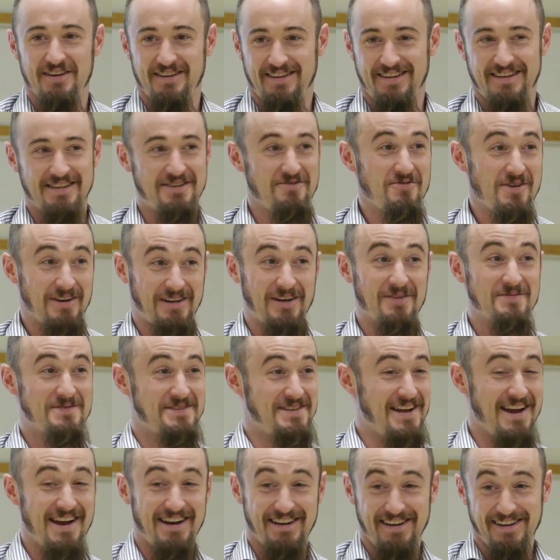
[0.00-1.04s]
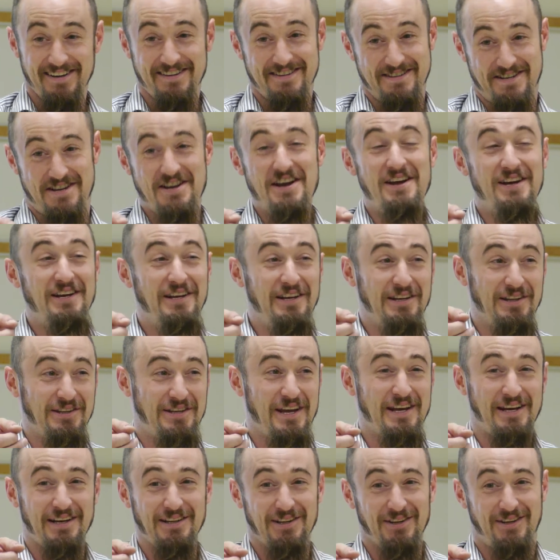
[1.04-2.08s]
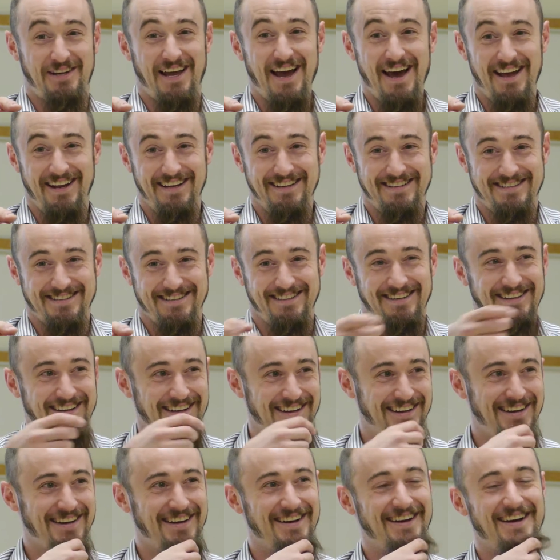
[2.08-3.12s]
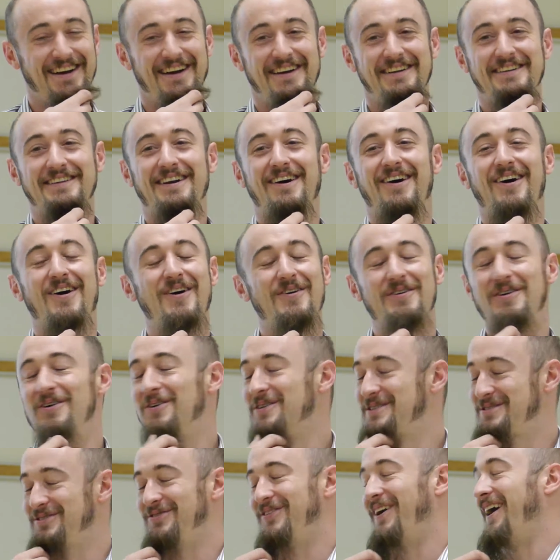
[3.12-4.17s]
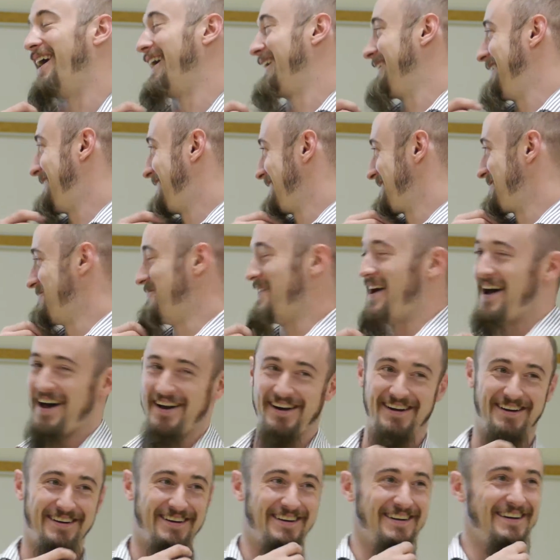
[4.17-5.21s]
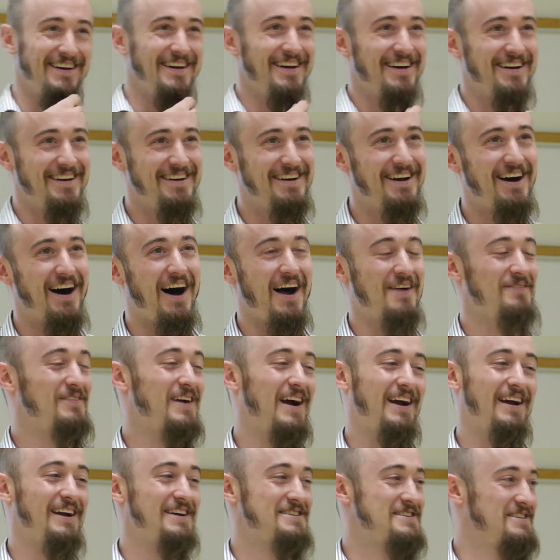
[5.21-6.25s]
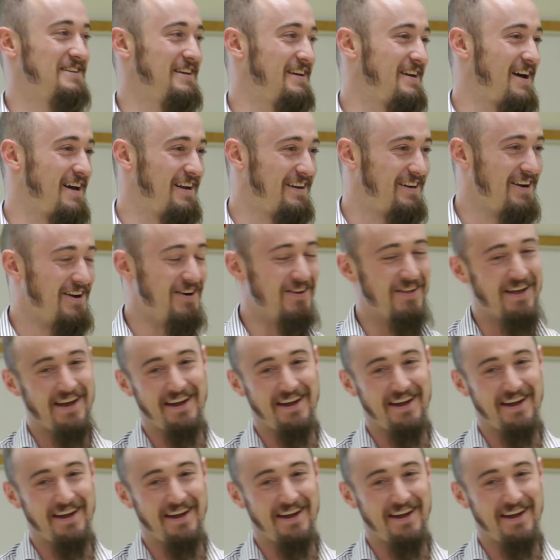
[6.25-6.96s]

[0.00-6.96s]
You want to come stand here and take a look at it? No, it's fine. It doesn't matter. I actually gotta go.